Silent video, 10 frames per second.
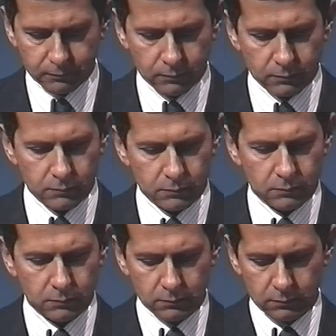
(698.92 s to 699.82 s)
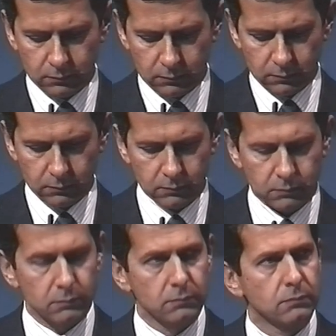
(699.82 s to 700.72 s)

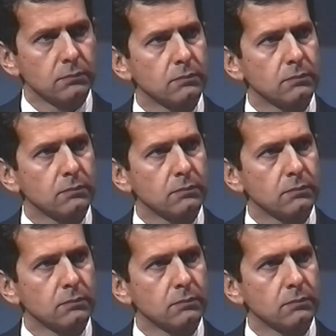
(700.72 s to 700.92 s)
[no speech]